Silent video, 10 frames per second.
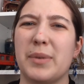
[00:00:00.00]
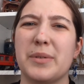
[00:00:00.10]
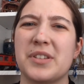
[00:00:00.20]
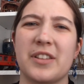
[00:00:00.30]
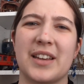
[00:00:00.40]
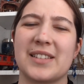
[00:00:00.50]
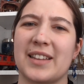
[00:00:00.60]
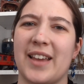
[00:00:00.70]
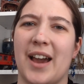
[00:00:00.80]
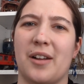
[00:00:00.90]
But it was things
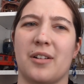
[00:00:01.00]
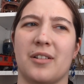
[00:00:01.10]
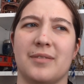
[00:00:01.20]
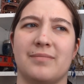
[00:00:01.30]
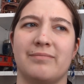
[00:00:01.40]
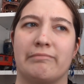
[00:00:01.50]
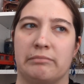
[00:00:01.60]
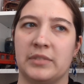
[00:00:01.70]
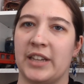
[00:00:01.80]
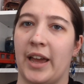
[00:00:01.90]
like that, or
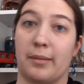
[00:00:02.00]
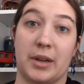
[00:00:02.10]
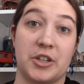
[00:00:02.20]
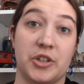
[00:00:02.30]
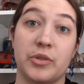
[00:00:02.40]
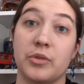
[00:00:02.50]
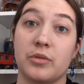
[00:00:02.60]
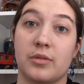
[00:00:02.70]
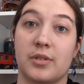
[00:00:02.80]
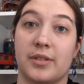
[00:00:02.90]
tying my
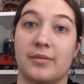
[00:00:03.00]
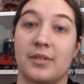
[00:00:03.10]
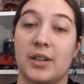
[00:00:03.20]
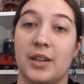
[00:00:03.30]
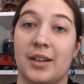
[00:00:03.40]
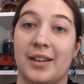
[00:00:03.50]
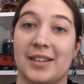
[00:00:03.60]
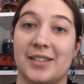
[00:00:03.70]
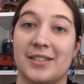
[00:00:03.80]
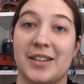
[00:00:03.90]
shoes.
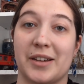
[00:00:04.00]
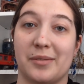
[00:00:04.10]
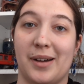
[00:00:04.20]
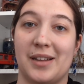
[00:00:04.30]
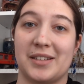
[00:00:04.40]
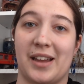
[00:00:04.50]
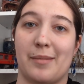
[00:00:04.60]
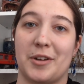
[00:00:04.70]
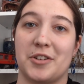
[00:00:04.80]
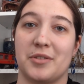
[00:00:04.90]
I still take a while to
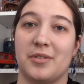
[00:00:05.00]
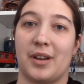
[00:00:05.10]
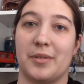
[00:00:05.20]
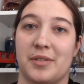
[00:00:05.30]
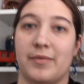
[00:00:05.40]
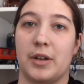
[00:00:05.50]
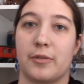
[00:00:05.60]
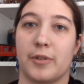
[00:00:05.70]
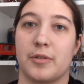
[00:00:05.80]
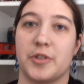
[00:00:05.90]
tie my shoes. I was in
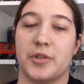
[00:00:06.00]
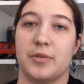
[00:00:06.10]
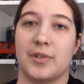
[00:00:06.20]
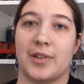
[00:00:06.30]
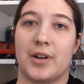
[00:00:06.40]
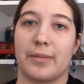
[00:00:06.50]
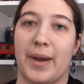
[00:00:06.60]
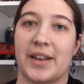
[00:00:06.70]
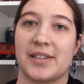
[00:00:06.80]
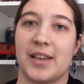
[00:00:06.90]
Velcro shoes long
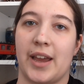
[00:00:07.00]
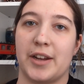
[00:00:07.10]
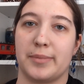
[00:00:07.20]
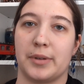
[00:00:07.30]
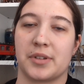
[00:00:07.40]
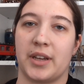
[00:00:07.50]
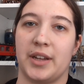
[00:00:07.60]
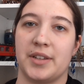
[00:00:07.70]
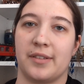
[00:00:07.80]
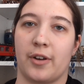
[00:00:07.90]
past the age most
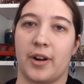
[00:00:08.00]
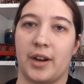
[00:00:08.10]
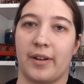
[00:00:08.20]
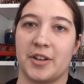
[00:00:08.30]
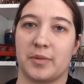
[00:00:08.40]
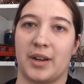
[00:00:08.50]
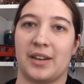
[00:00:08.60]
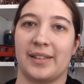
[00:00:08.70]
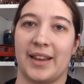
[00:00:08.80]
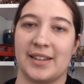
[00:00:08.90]
kids have already
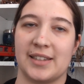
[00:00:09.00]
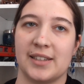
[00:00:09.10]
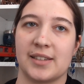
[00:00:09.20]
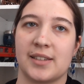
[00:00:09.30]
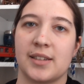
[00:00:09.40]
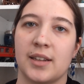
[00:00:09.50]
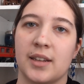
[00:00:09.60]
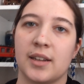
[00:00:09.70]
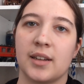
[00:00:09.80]
graduated to laces.